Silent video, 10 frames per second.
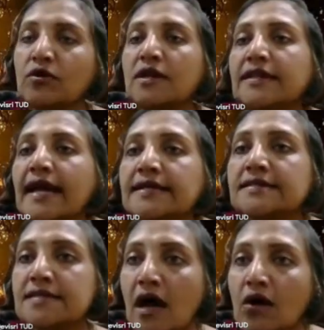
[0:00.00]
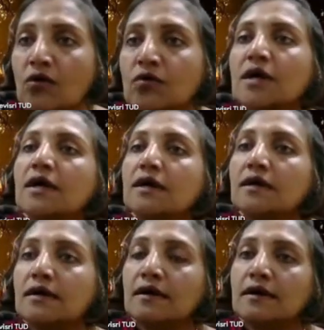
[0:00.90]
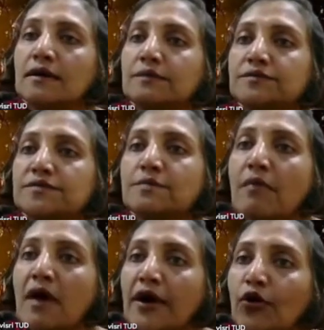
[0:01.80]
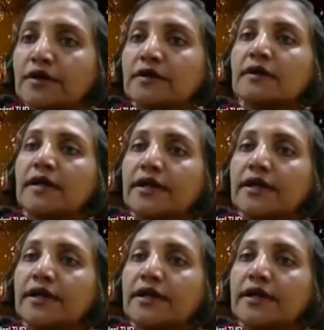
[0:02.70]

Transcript: And that is how symbiotically